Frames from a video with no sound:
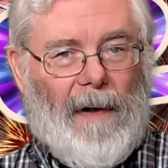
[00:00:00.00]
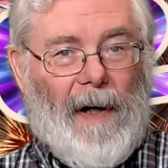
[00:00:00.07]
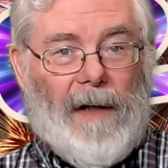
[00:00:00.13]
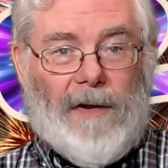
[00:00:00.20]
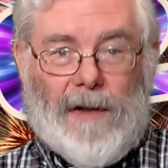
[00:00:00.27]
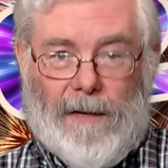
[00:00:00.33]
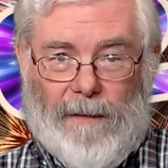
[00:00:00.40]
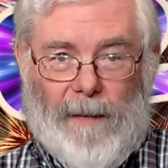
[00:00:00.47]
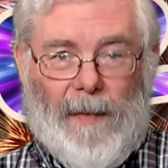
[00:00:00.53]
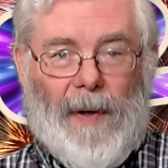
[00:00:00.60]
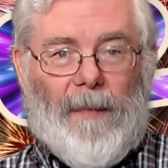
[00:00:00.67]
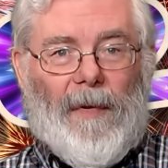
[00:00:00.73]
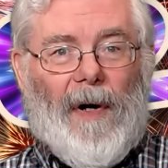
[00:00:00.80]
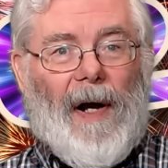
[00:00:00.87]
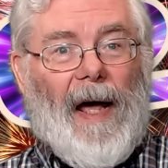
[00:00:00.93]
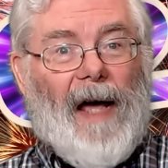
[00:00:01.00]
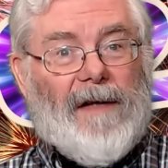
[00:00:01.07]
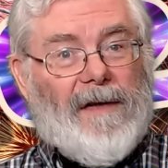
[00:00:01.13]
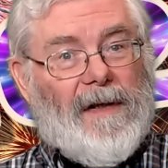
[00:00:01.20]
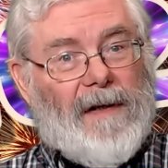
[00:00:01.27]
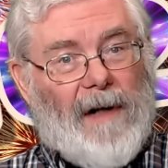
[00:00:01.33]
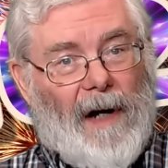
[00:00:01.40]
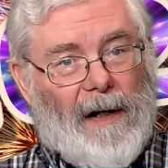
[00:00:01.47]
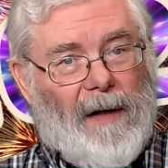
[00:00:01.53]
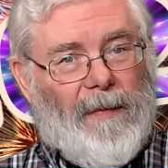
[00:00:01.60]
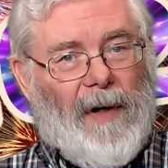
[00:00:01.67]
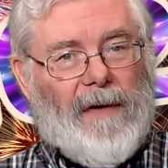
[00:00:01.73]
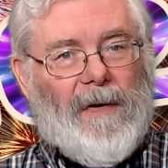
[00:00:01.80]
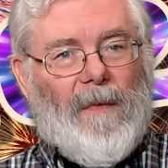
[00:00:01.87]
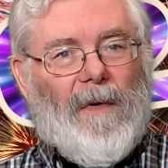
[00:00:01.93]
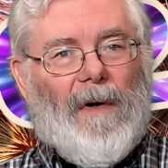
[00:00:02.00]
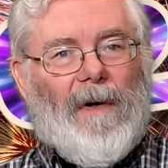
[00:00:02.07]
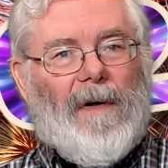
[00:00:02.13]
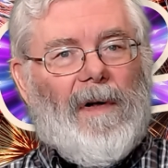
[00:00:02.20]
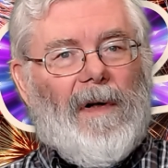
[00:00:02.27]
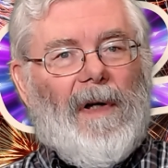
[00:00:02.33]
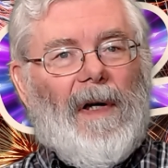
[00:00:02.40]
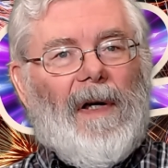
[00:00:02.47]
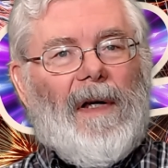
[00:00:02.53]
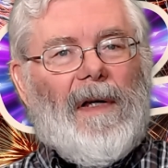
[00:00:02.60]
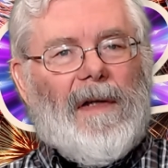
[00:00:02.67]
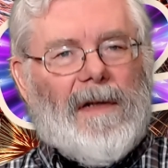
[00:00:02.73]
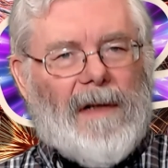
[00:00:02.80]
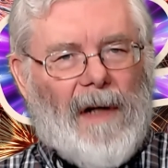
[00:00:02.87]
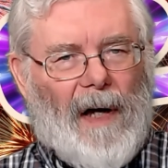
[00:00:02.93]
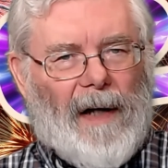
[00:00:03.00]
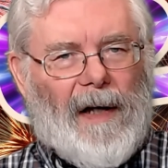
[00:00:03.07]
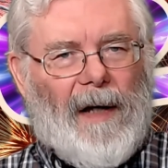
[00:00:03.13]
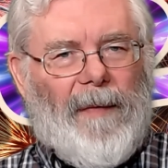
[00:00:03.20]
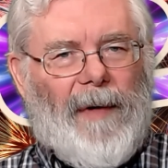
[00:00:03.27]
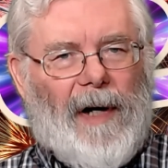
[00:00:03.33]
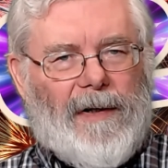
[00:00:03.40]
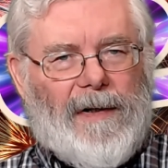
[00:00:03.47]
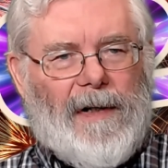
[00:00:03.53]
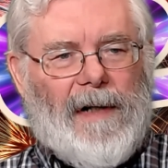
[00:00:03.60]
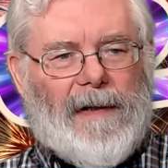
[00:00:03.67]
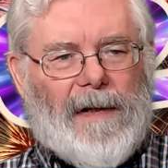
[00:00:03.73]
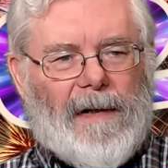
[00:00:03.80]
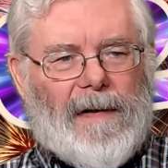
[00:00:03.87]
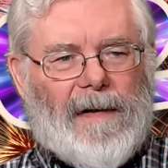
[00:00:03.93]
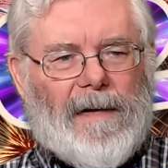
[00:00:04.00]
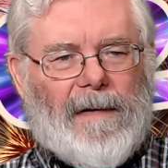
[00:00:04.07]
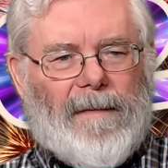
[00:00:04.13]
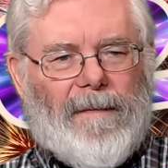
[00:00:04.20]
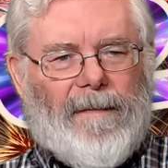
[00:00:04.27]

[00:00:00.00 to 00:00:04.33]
Just remember, as it's talking about the Word, it's talking about Jesus.